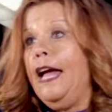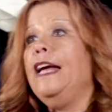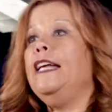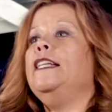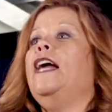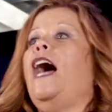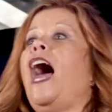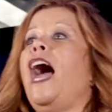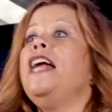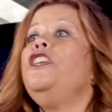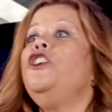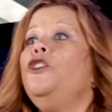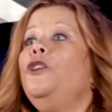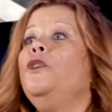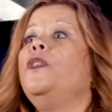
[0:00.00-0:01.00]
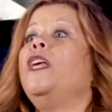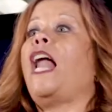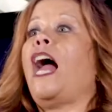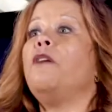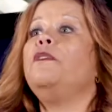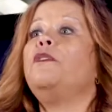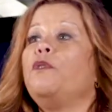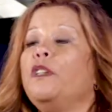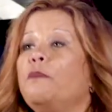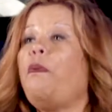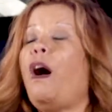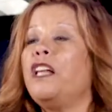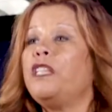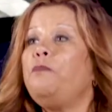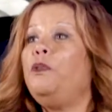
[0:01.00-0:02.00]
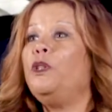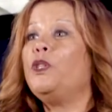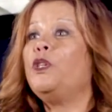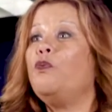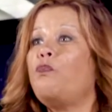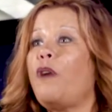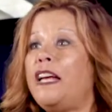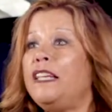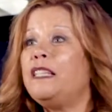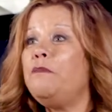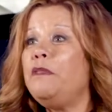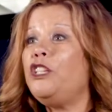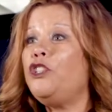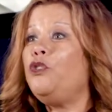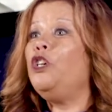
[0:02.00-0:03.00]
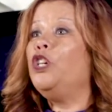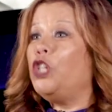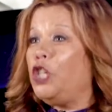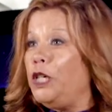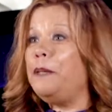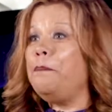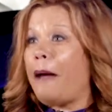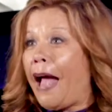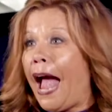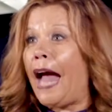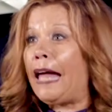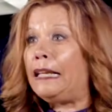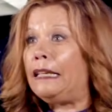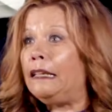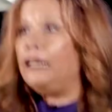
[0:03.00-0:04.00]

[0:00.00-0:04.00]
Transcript: And I knew that I was responsible to raise him into a good man.